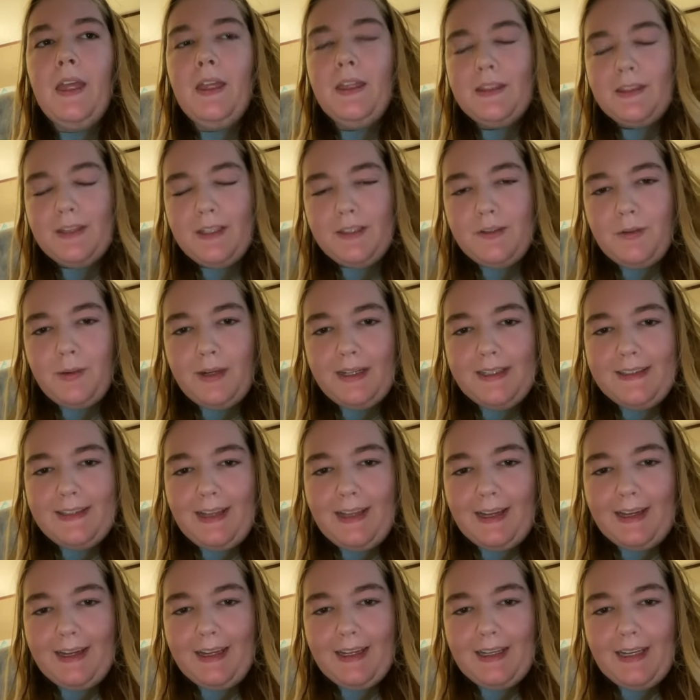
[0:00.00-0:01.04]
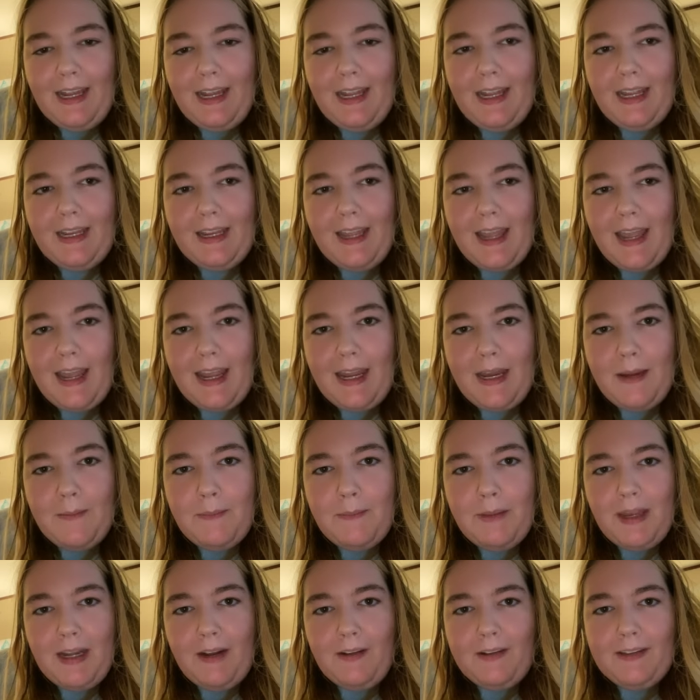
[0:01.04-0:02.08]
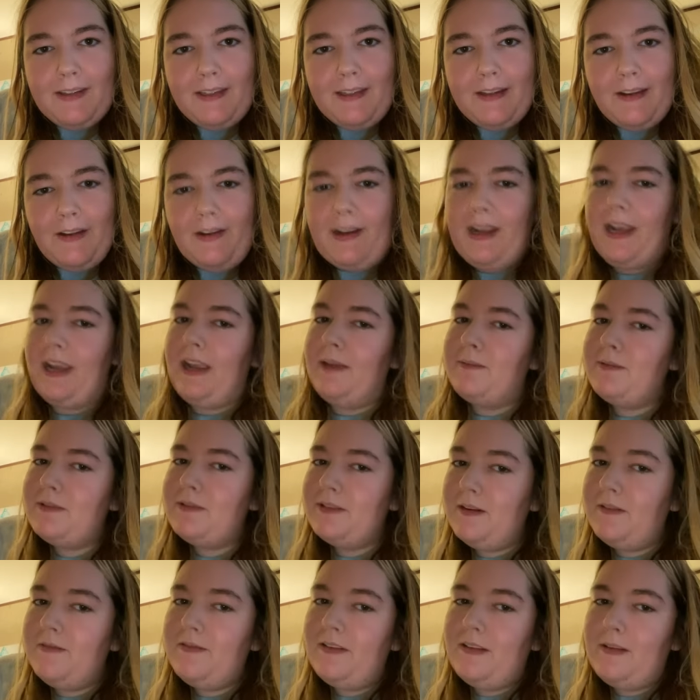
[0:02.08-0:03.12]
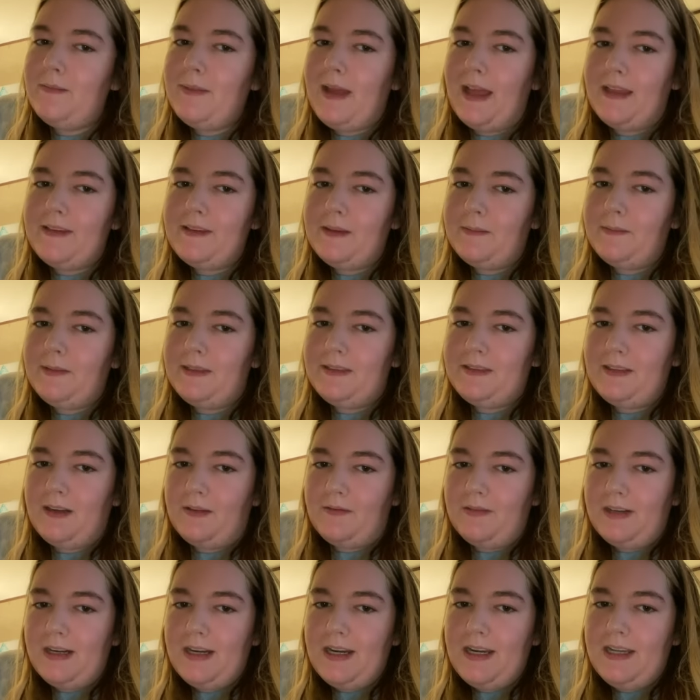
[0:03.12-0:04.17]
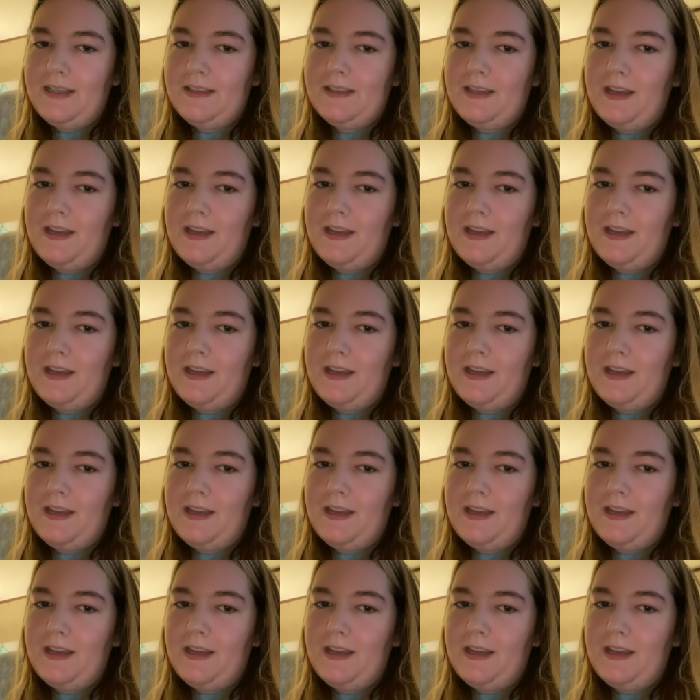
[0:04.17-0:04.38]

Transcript: the 22nd came, and I was like, okay, I'm still feeling bad, something's not right.